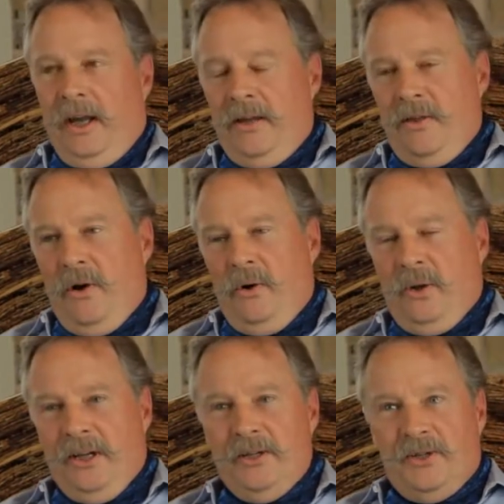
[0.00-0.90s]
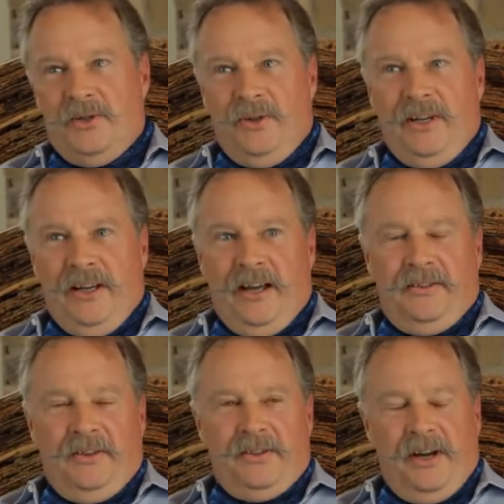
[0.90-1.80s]
And the whole industry
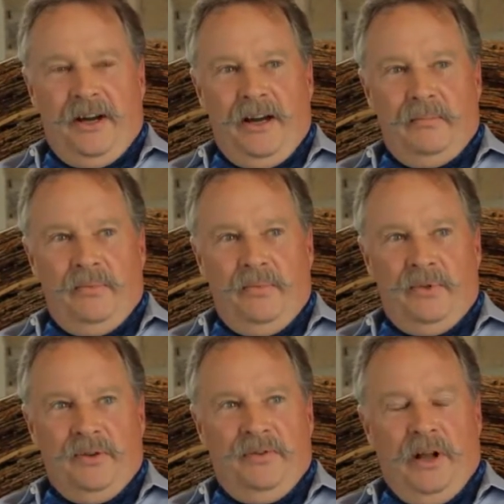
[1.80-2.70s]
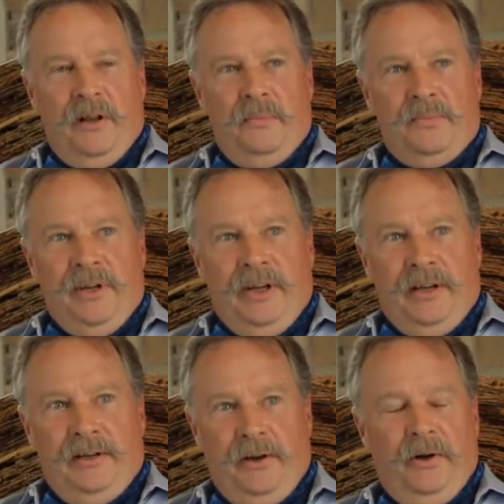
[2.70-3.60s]
at the time developed
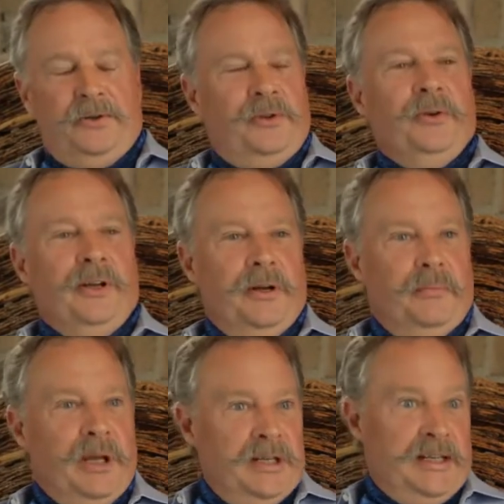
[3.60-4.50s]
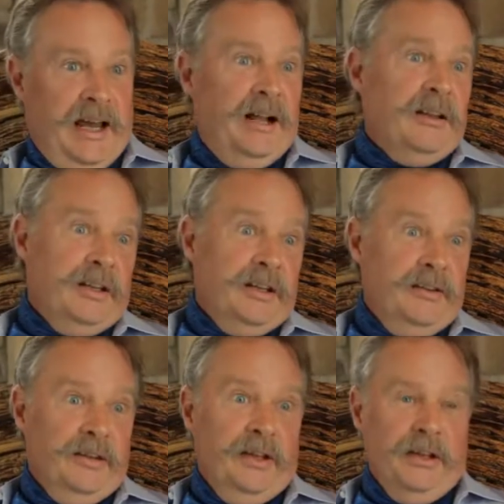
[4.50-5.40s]
a culture and a mentality
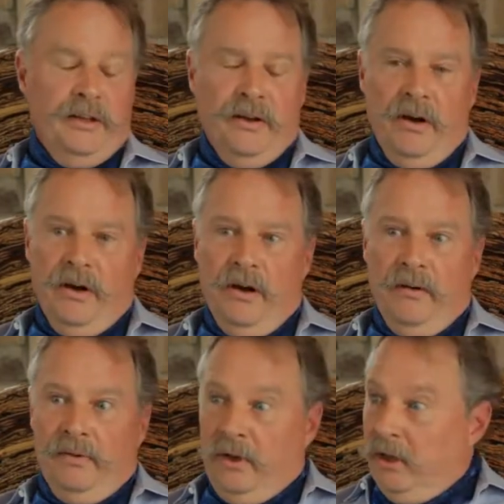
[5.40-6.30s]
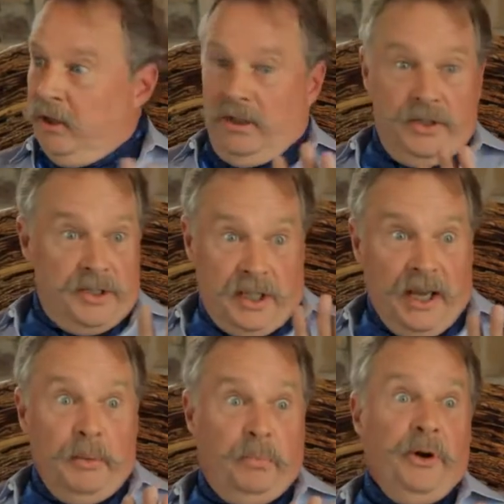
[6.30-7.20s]
then of, you just
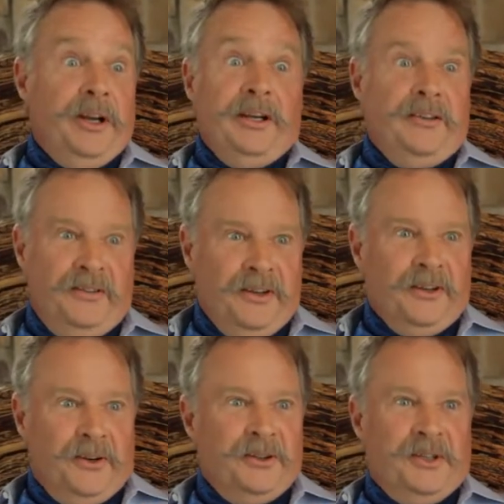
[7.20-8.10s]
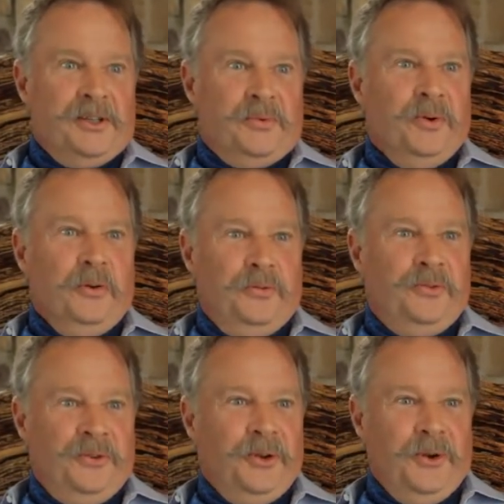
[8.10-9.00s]
can't put anything on these
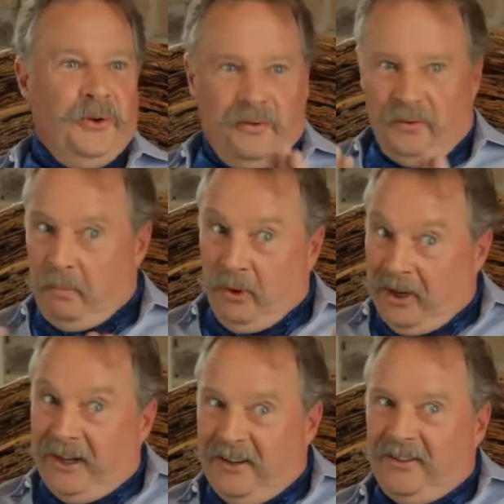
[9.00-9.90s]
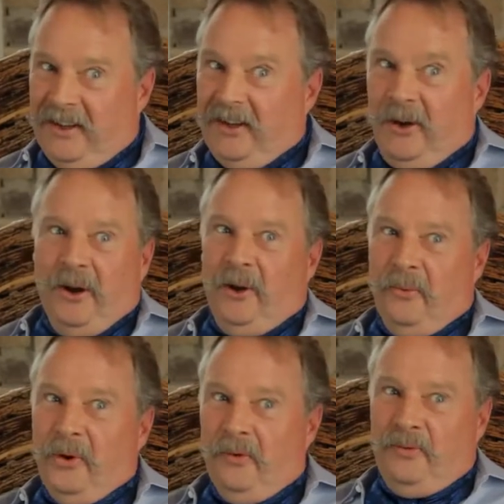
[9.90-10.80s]
roofs. You know, if you put anything on our
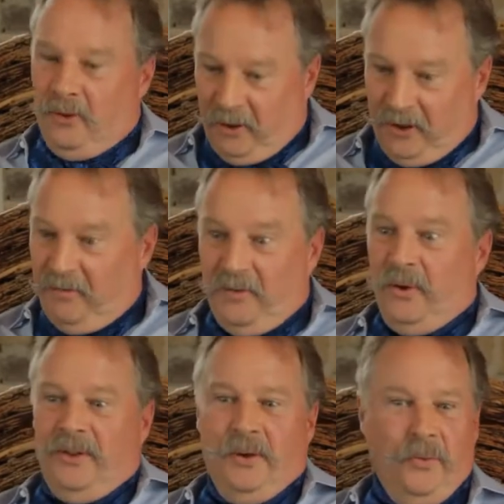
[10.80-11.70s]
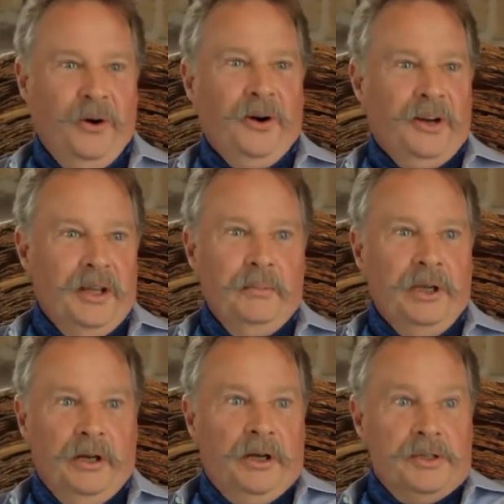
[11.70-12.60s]
roof, you're going to void the warranty
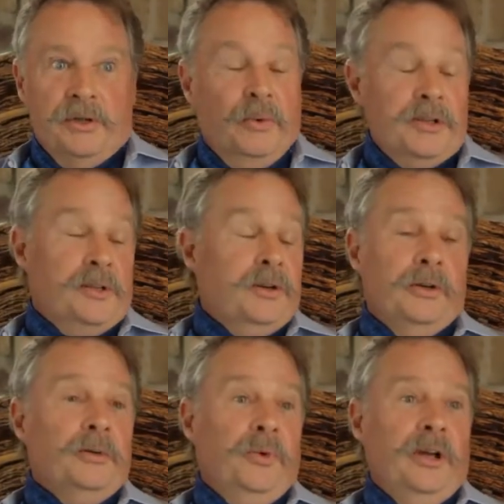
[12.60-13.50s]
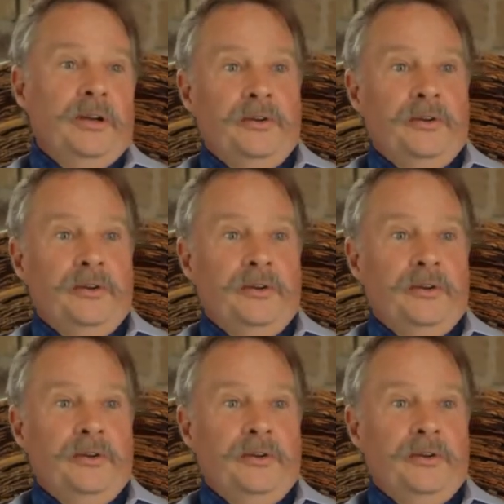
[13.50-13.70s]
because there wasn't a good way